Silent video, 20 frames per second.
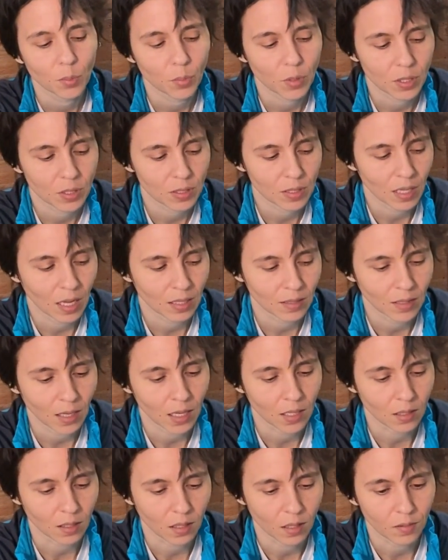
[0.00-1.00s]
but it's not
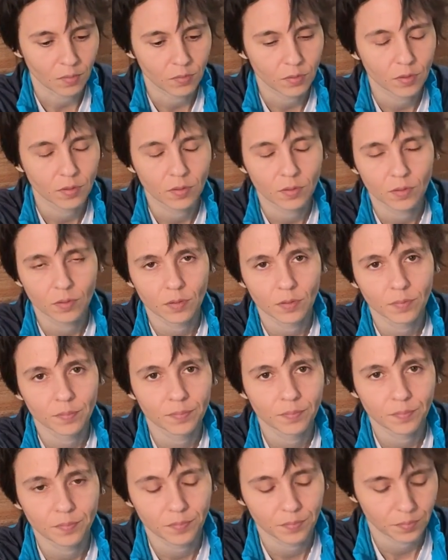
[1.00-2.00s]
that love,
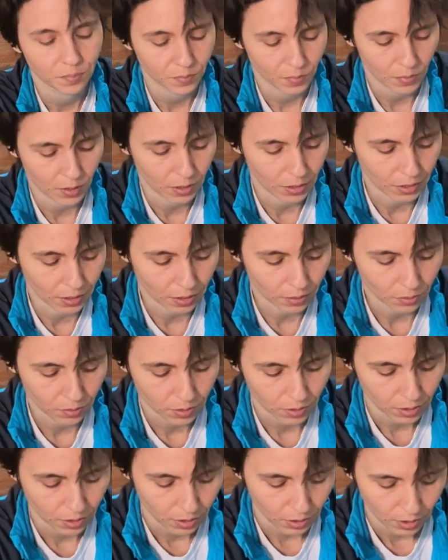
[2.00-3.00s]
you know?
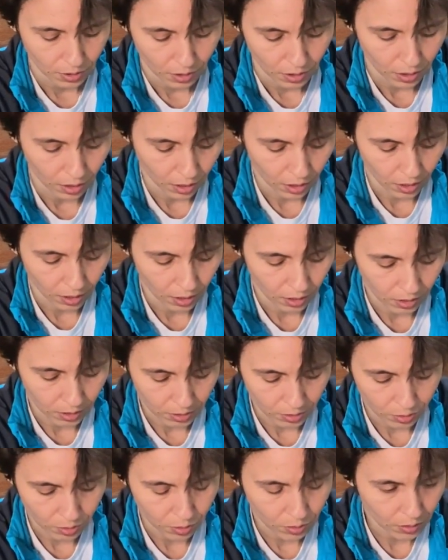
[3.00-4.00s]

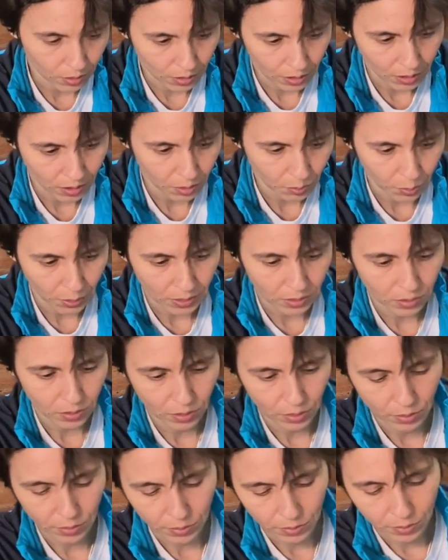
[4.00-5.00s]
Let's do the King of
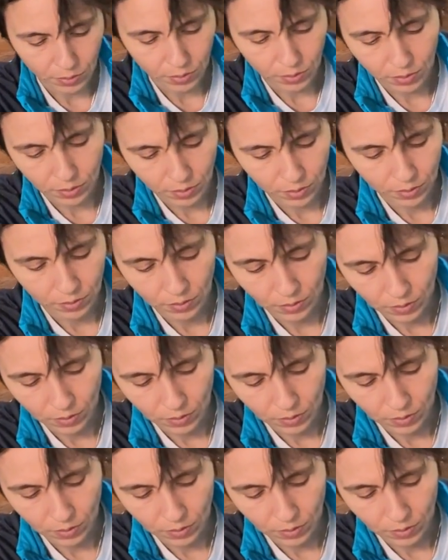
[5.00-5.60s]
Pentacles.